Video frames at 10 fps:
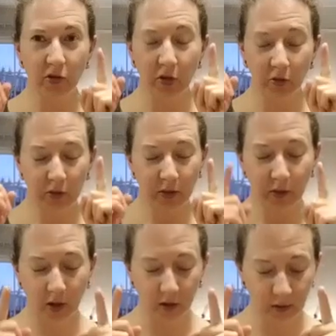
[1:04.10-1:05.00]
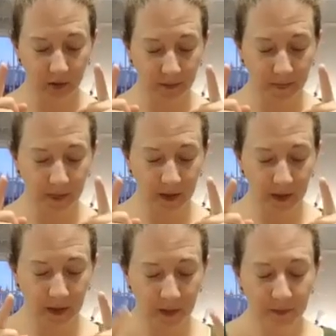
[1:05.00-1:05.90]
So tomorrow,
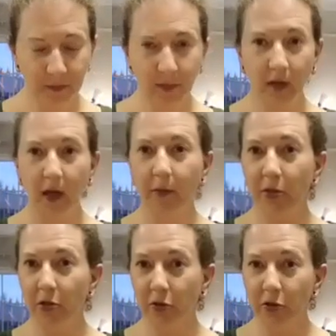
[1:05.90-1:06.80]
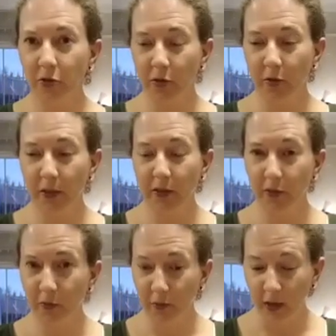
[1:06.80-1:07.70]
I'm going to turn Jerome
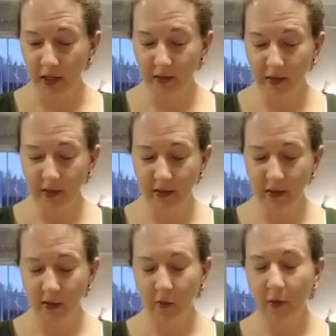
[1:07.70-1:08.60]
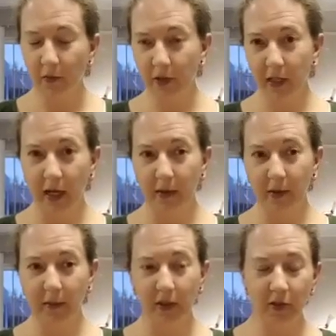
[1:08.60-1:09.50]
into bread. One more time,
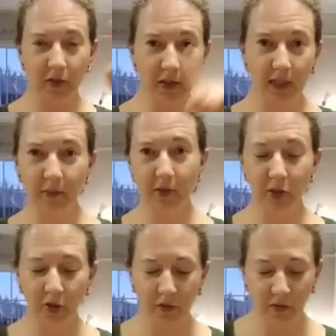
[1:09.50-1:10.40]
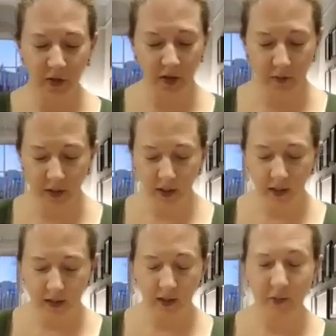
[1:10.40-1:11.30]
I'm going to do the same starter farm
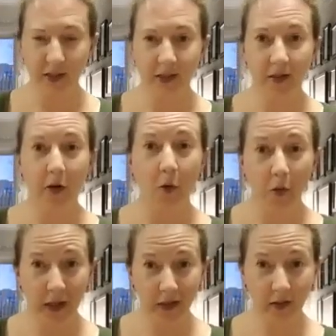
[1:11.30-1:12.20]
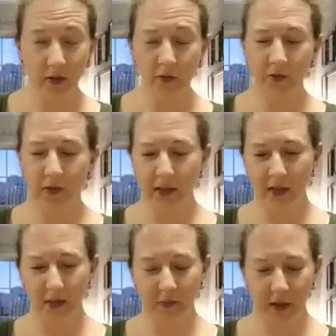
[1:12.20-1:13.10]
that we did a week ago. That
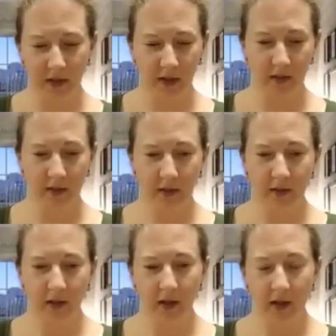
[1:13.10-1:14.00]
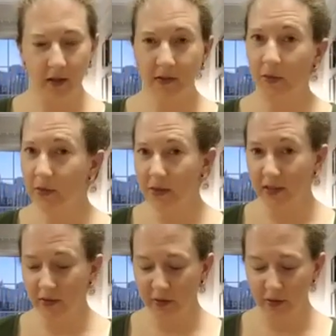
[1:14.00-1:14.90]
gave me that
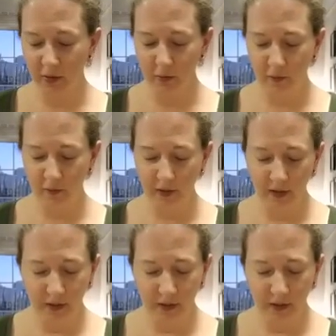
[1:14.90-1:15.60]
substandard loaf.